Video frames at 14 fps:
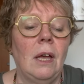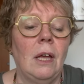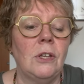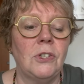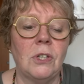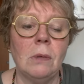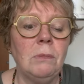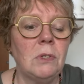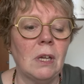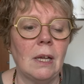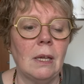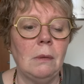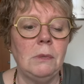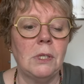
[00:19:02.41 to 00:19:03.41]

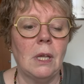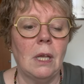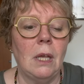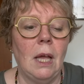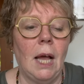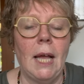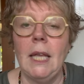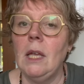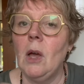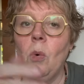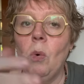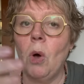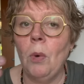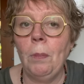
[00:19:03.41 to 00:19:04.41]
Sometimes I
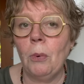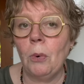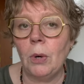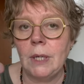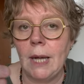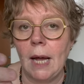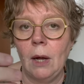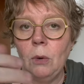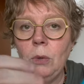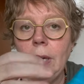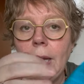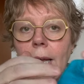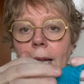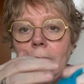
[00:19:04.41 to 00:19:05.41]
go up or
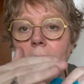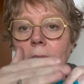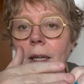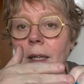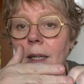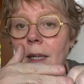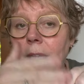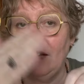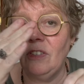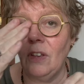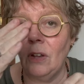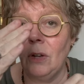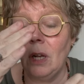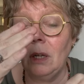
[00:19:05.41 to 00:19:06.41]
down and knit
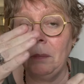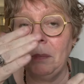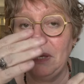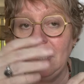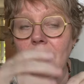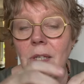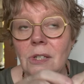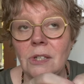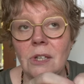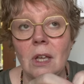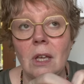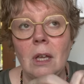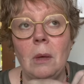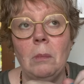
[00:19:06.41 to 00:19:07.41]
another piece,
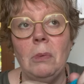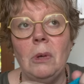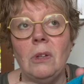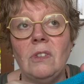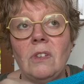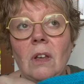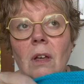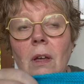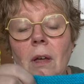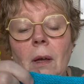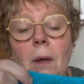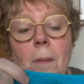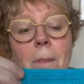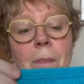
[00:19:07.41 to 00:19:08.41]
but
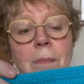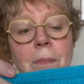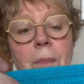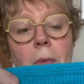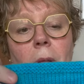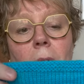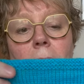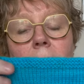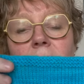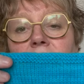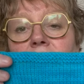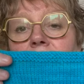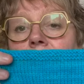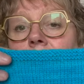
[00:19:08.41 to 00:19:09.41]
I
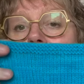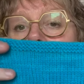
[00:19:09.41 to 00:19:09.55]
felt